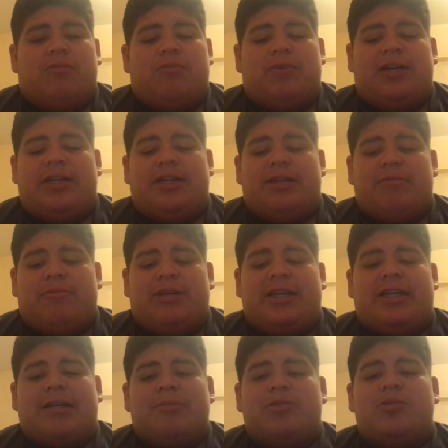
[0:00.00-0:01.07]
when when
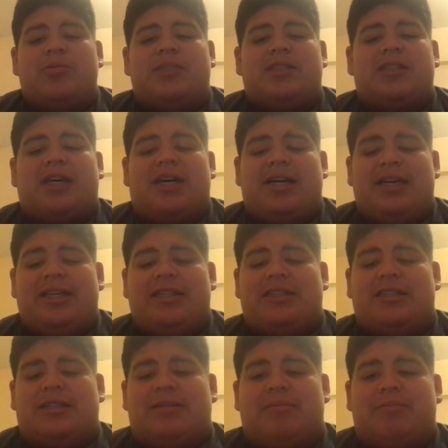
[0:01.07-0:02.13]
it comes to his
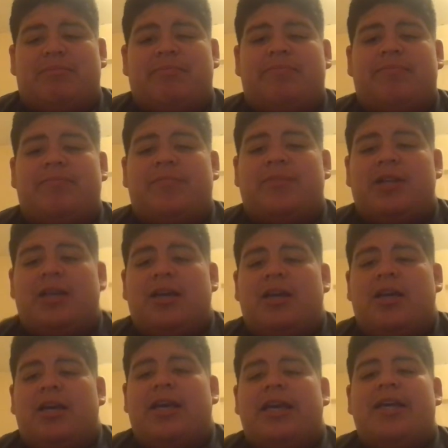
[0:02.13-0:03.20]
size, um,
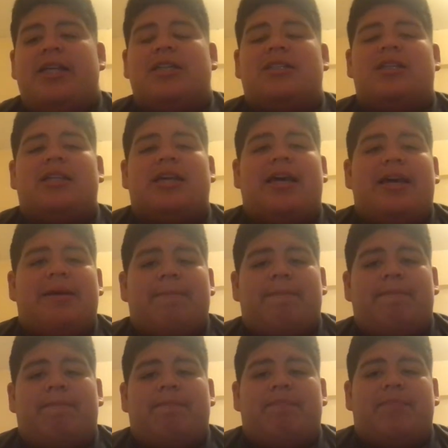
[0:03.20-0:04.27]
he doesn't let
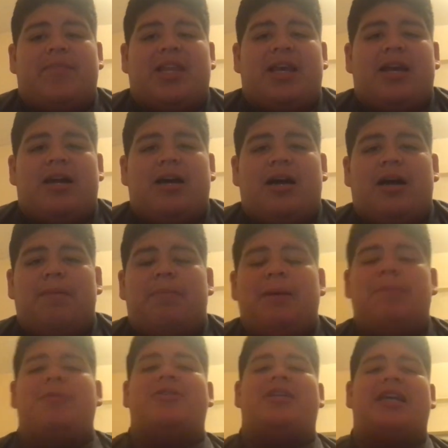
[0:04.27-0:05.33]
uh,
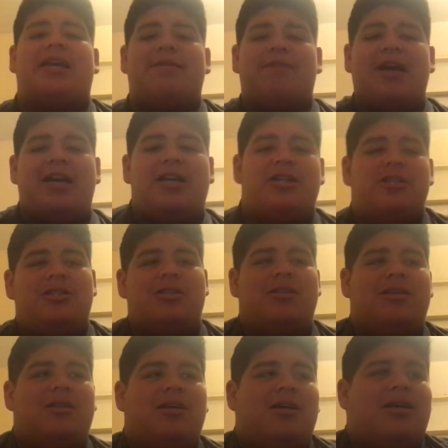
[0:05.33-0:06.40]
people take advantage
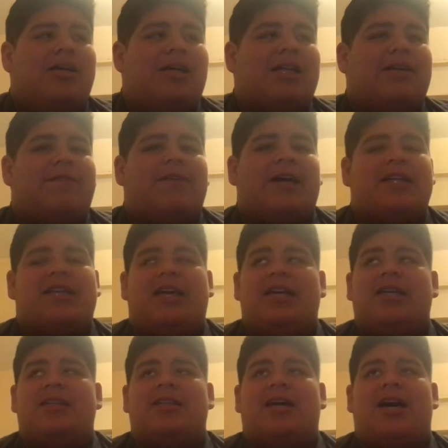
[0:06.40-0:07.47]
of the fact that
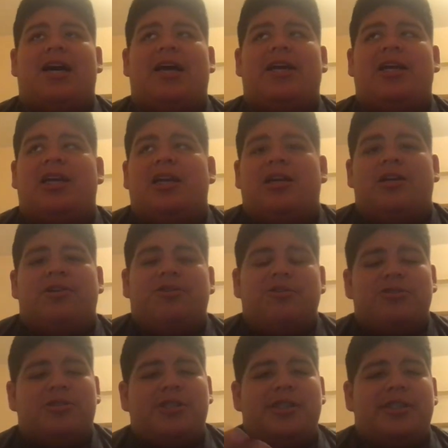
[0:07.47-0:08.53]
he's high
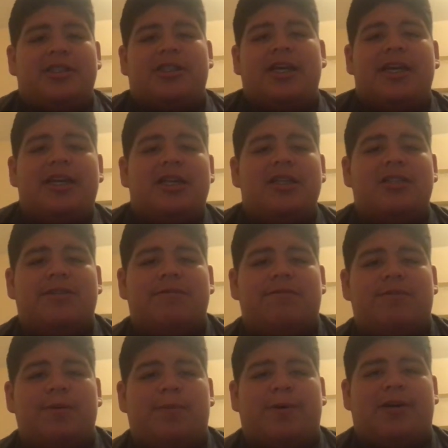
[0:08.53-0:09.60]
usually the saying is in
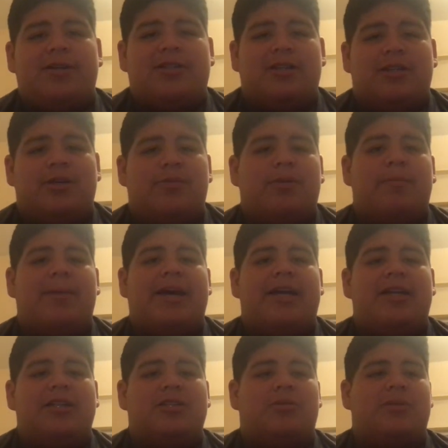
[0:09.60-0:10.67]
football, the lower
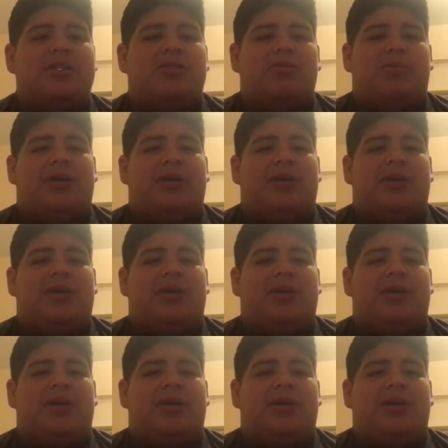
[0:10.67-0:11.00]
man is always the